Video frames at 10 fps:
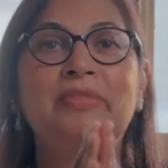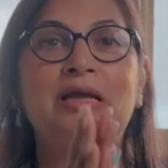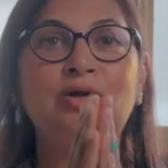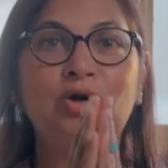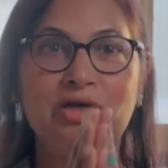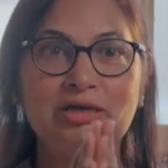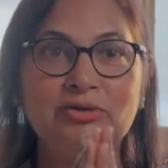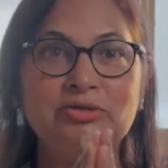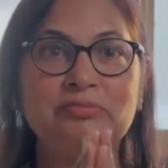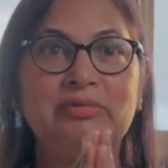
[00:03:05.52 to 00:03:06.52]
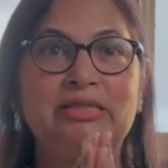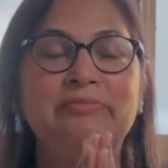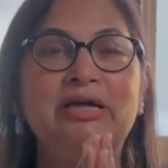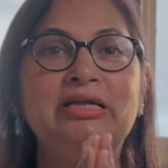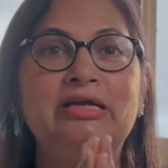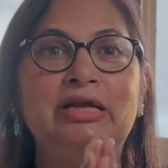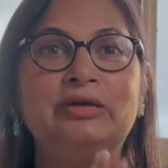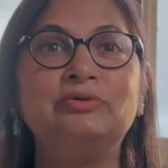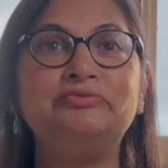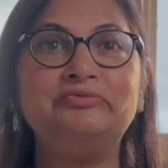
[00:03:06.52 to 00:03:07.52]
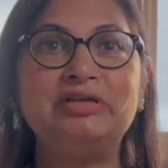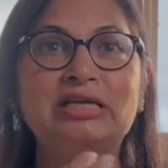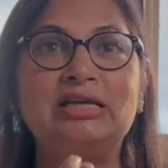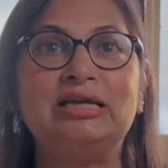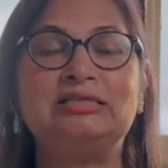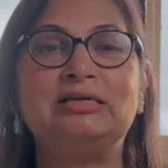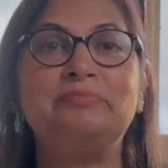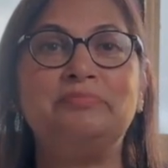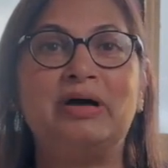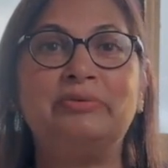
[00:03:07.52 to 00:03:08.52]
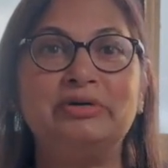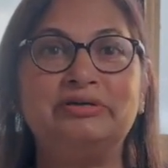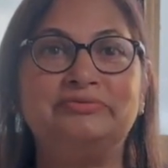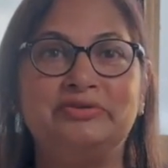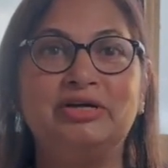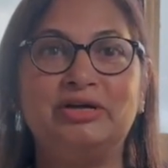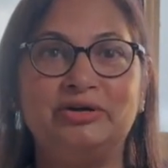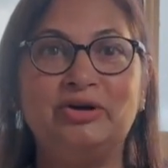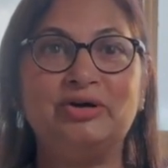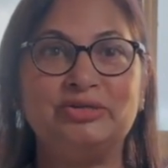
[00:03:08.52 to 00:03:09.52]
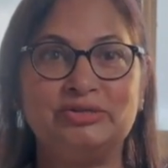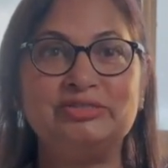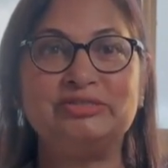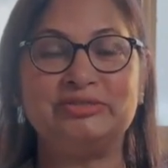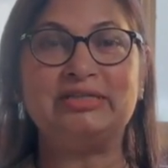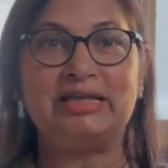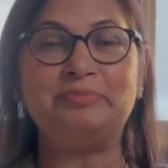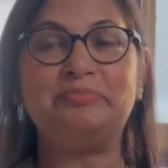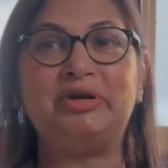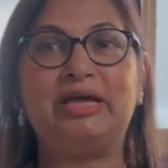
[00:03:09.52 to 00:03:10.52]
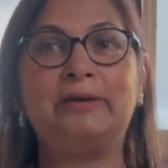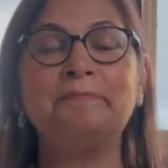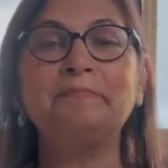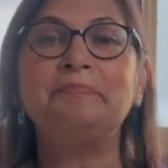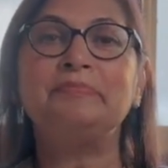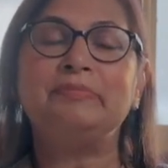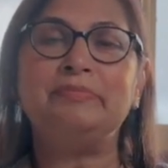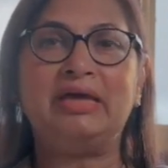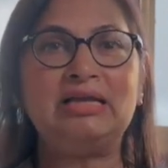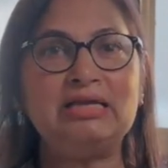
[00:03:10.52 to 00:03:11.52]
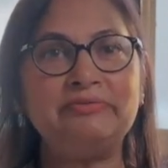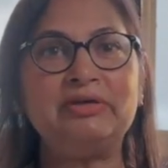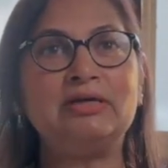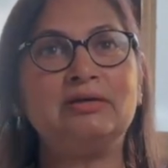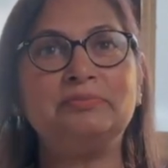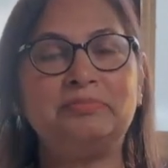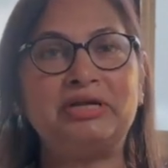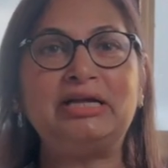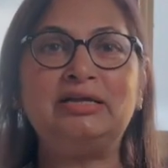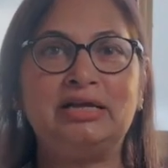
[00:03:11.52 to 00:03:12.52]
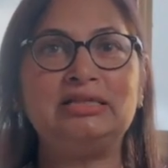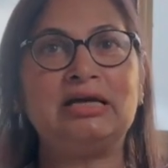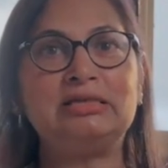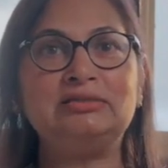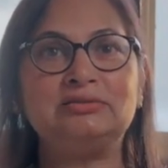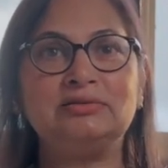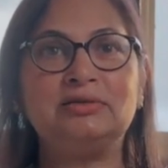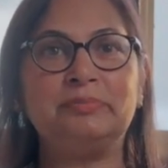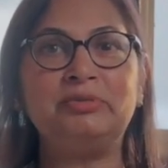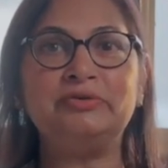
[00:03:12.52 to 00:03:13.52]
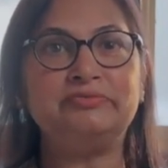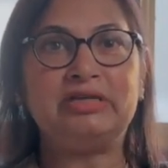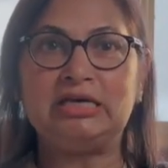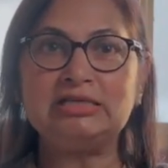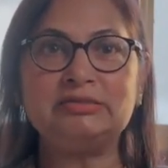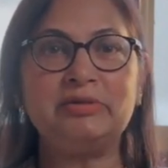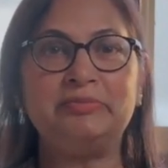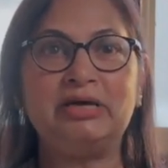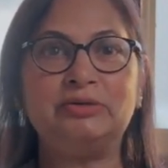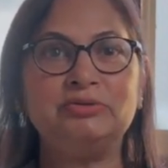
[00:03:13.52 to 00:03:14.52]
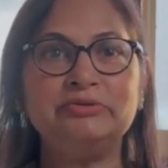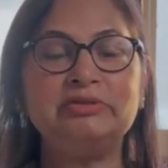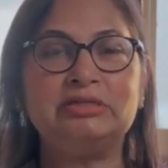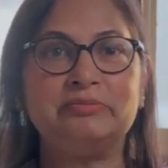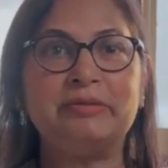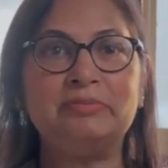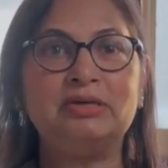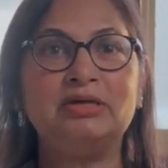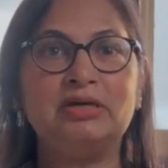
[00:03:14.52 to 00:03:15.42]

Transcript: and calling out to Mother Mary. And I could feel like some power of God also in that prayer barely we prayed like that a couple of days, maybe. I don't even remember